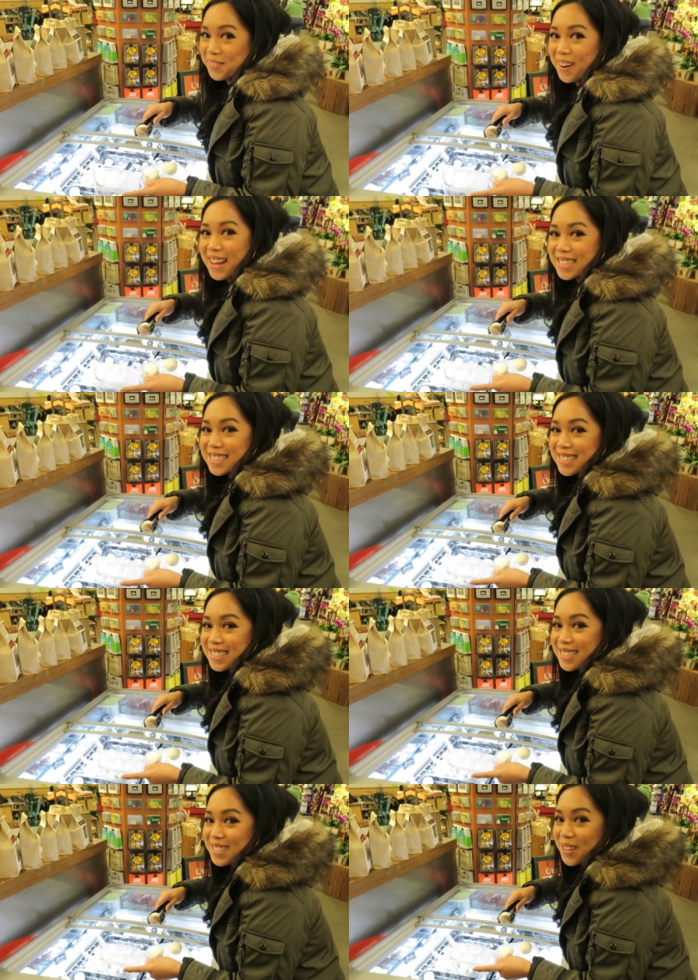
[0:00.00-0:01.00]
a rice?
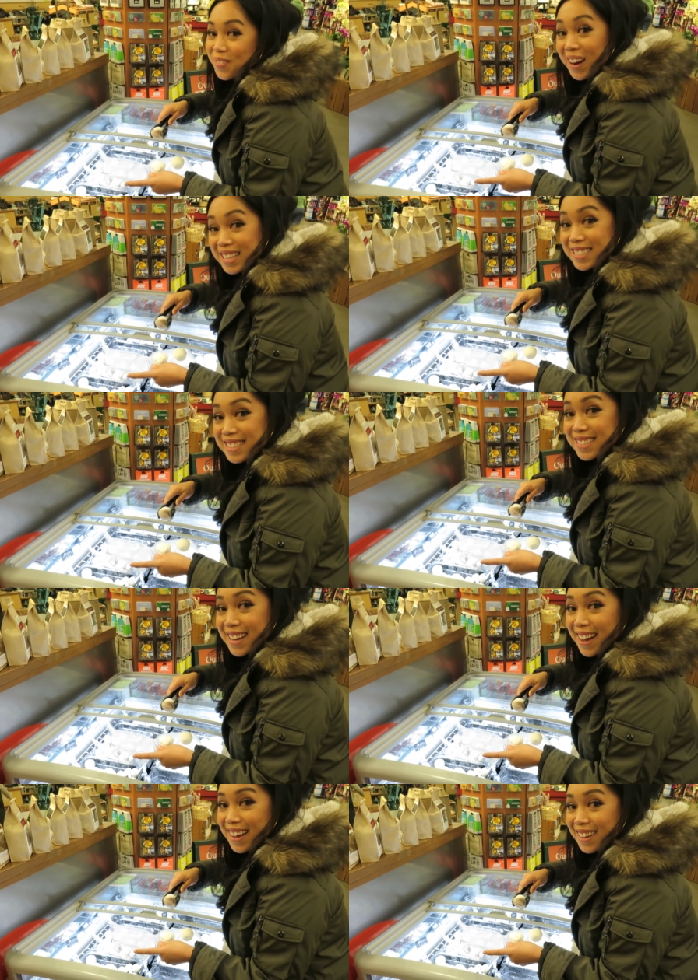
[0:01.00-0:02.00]
Yes, a it's rice it's
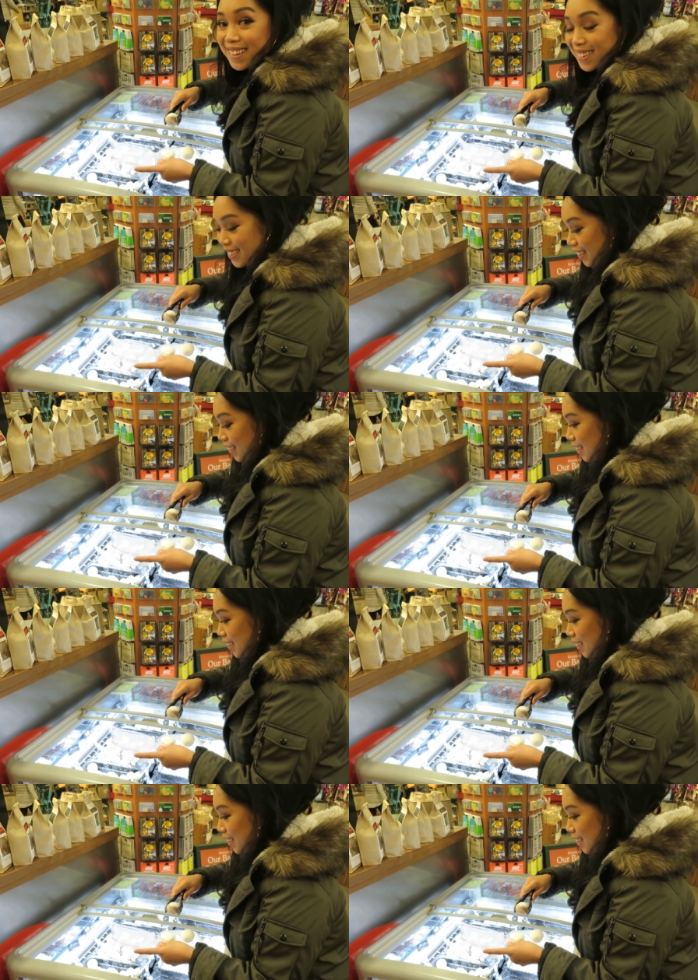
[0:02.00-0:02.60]
rice. It's a,